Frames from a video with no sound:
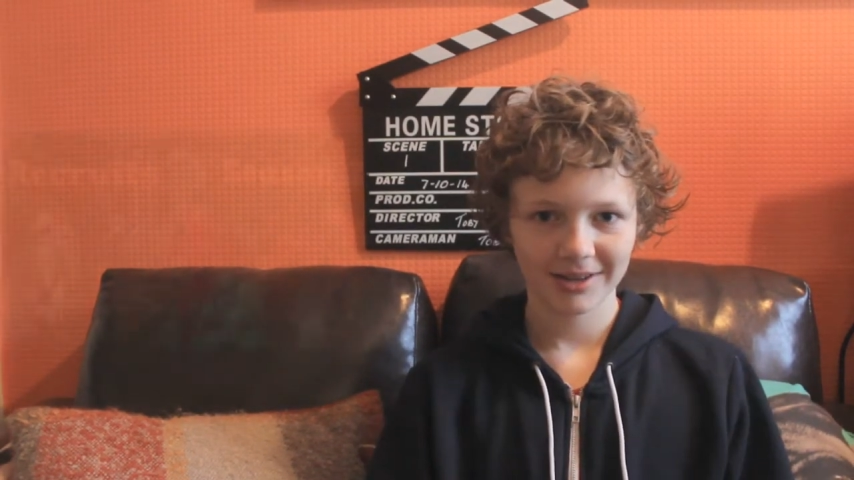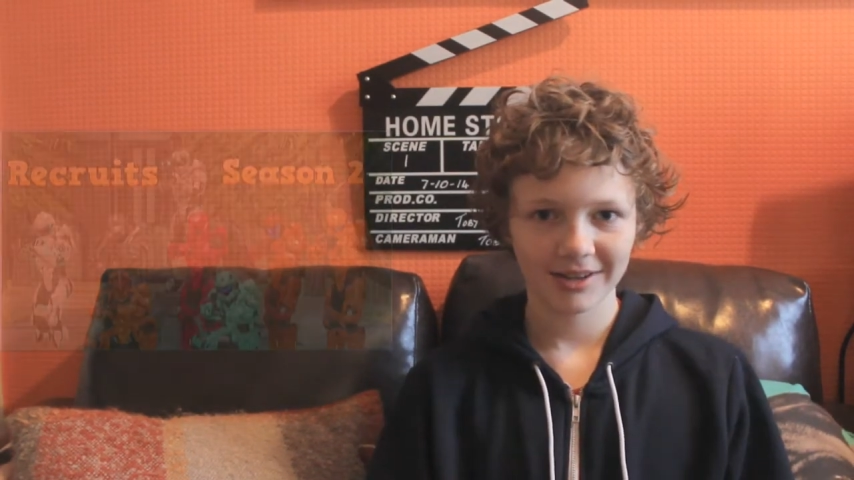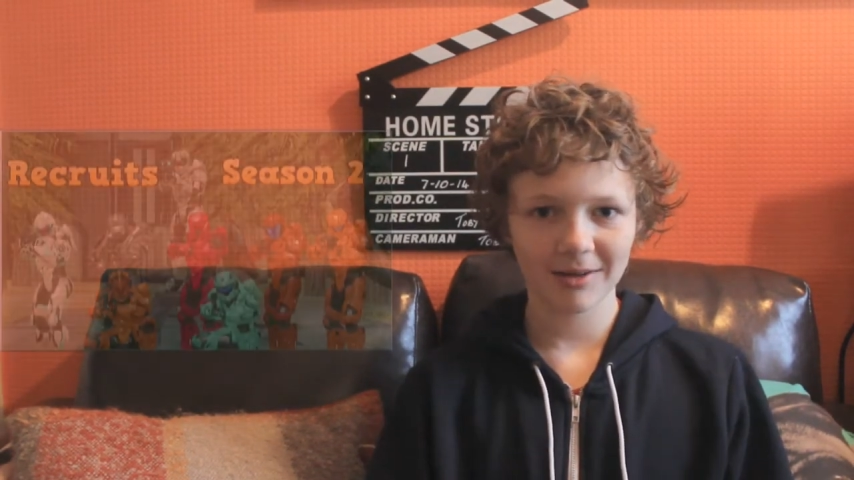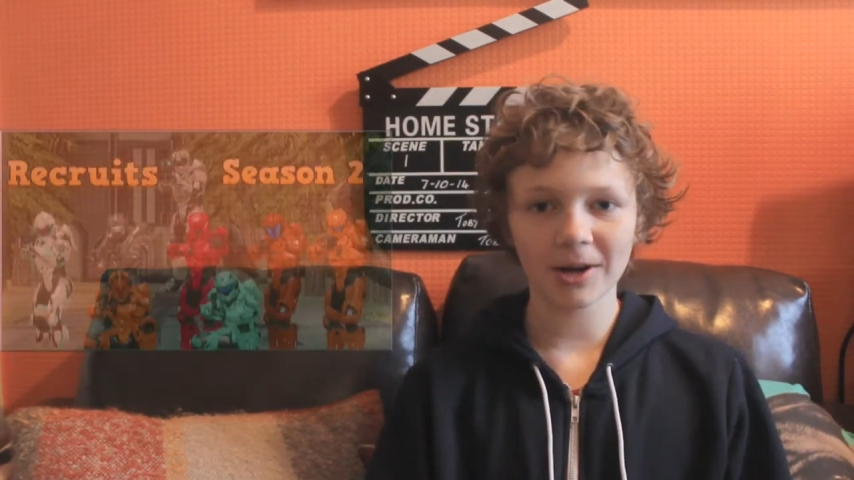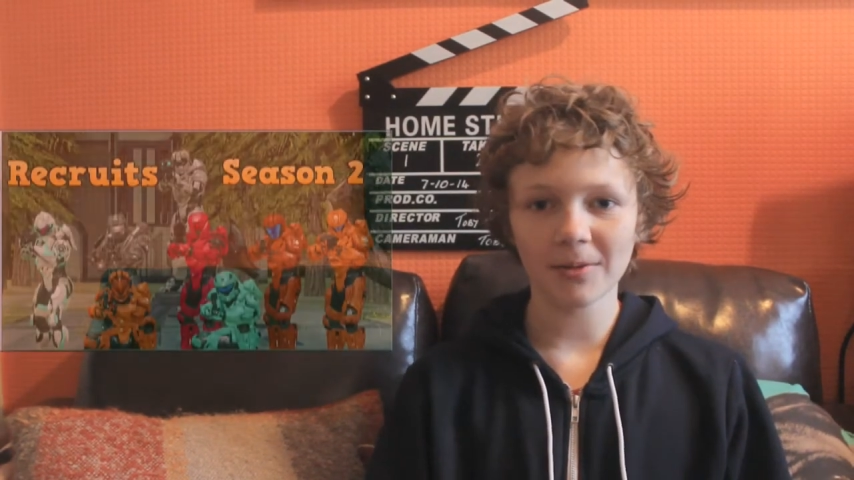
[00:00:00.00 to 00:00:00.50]

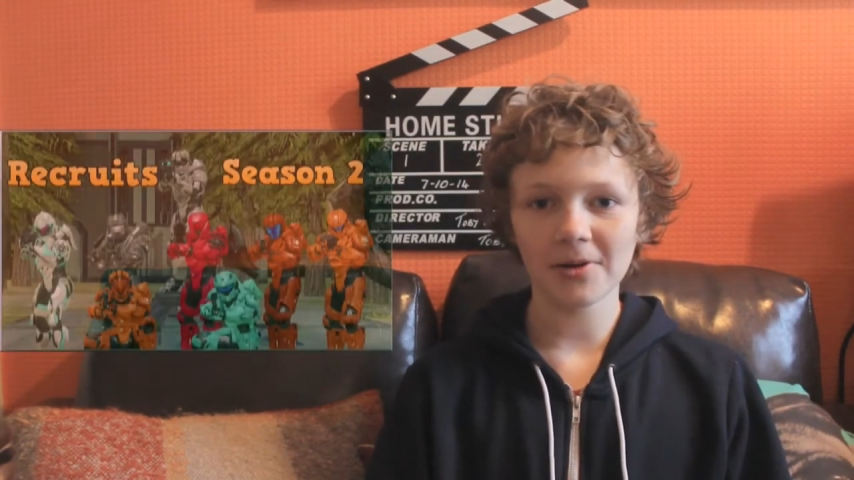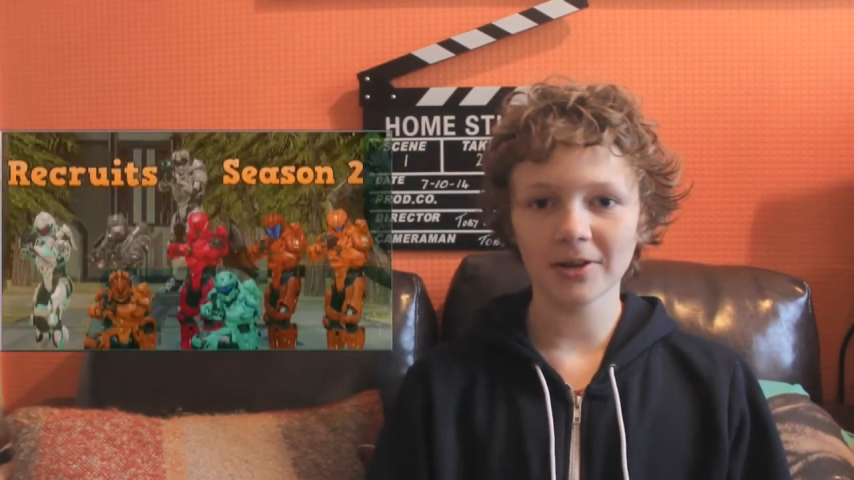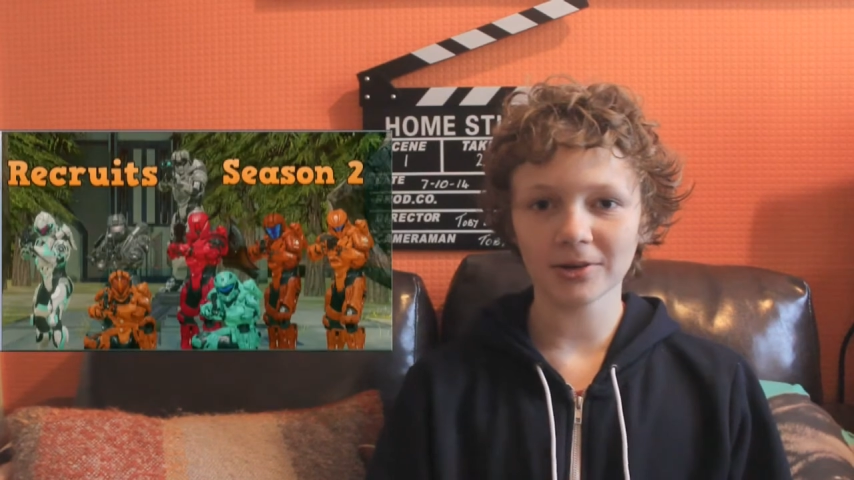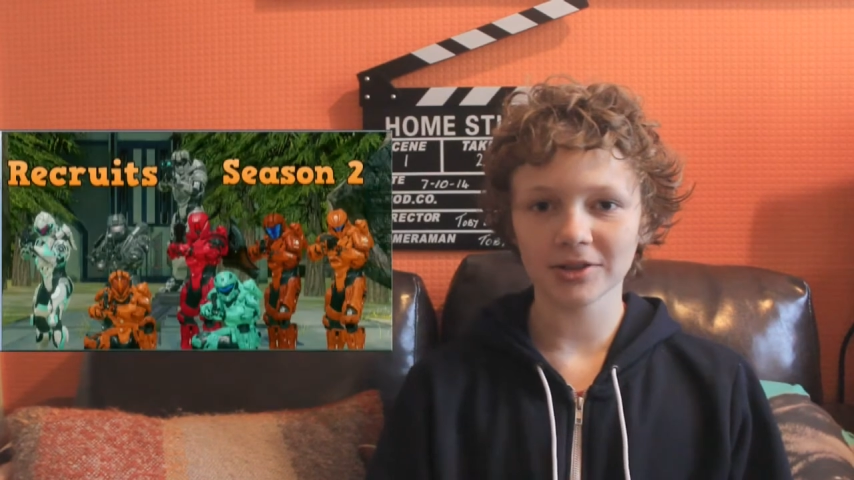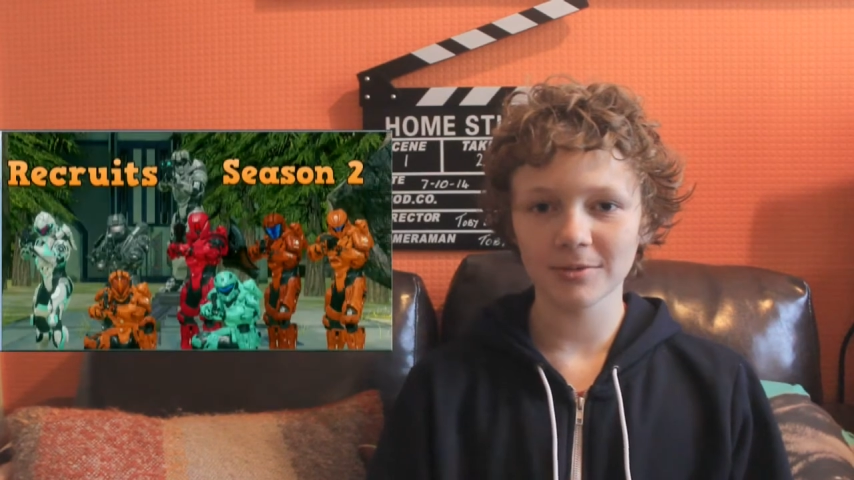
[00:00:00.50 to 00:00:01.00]
Coming up on
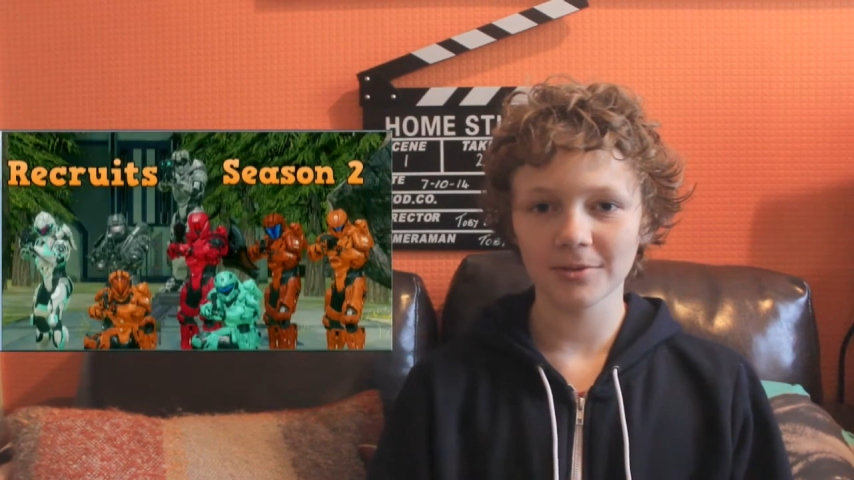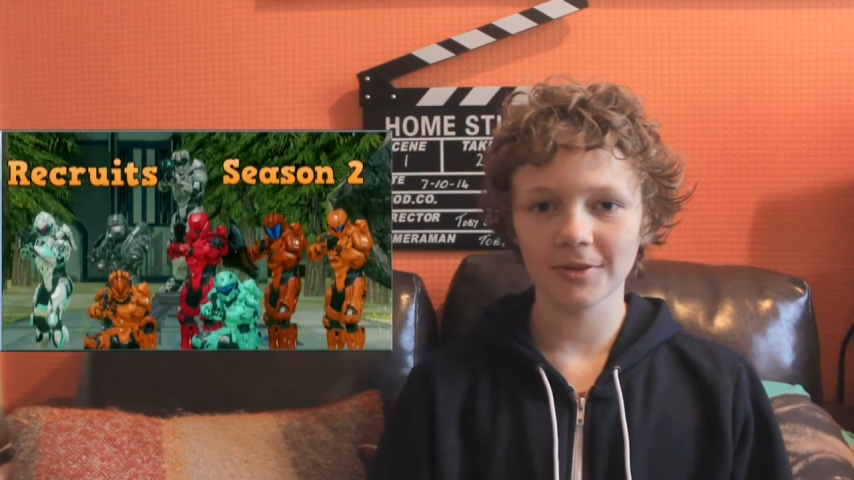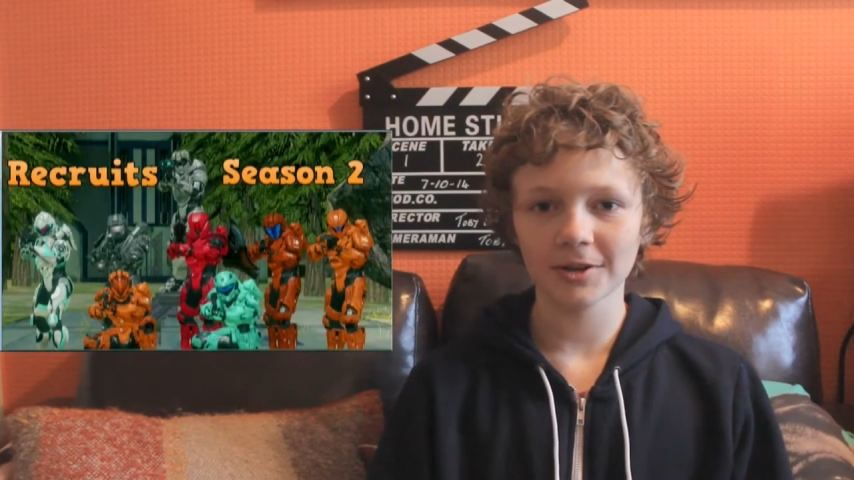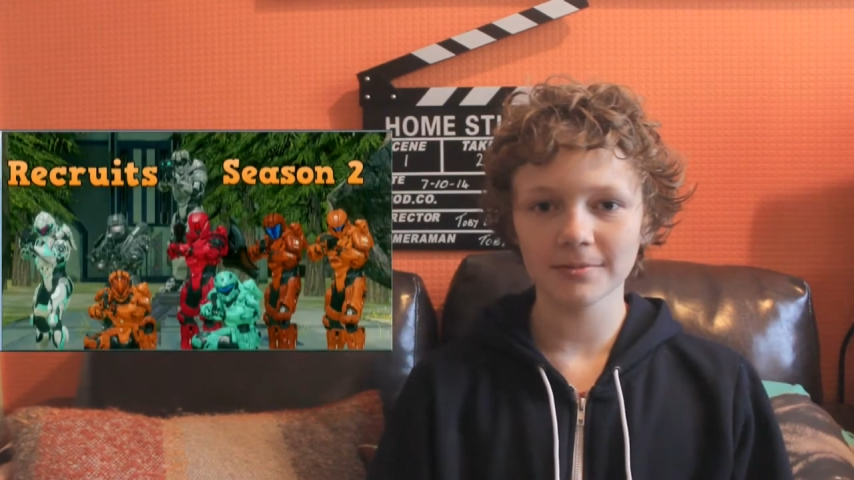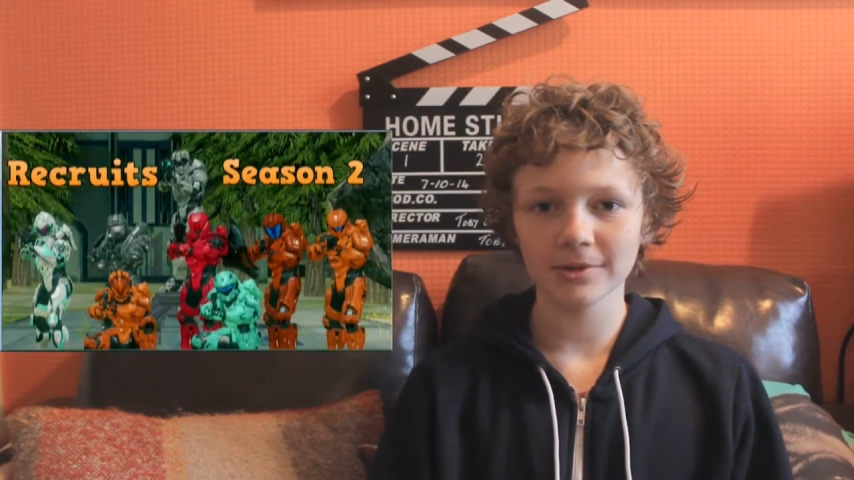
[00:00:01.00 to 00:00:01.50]
Lost Hobo
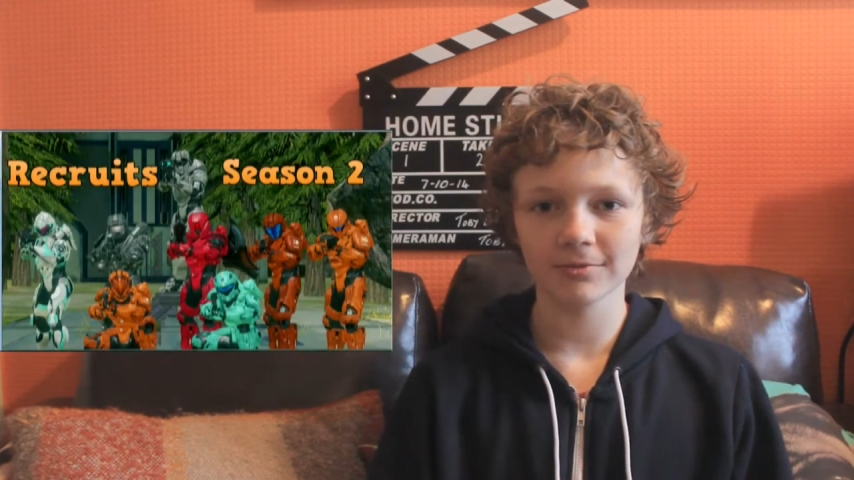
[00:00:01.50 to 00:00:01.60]
Films,